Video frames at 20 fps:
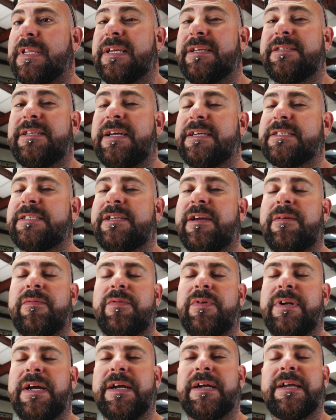It's not something,
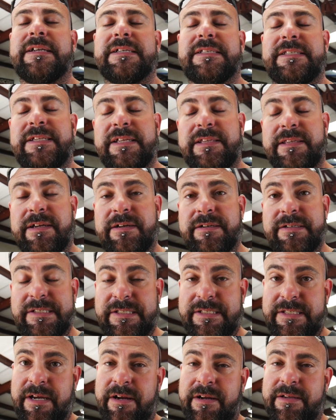we're not gonna sit there and
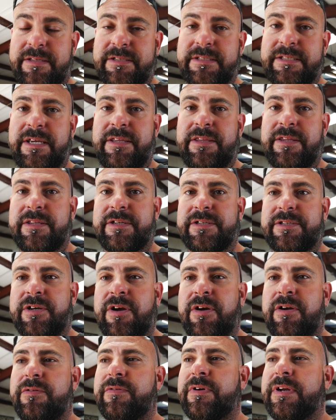stare at the teeth of the
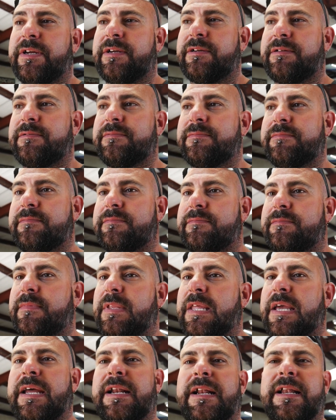tone ring.
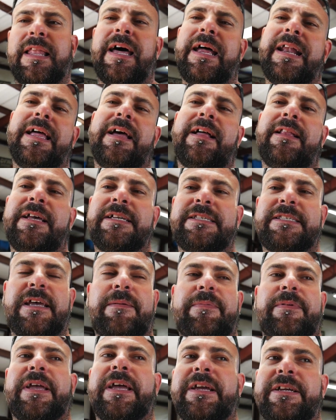And a lot of LS
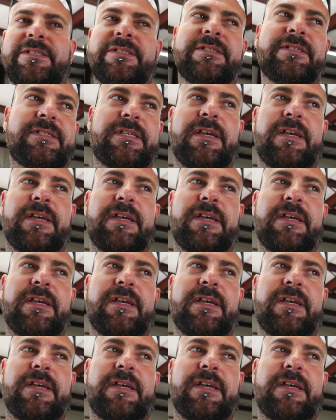applications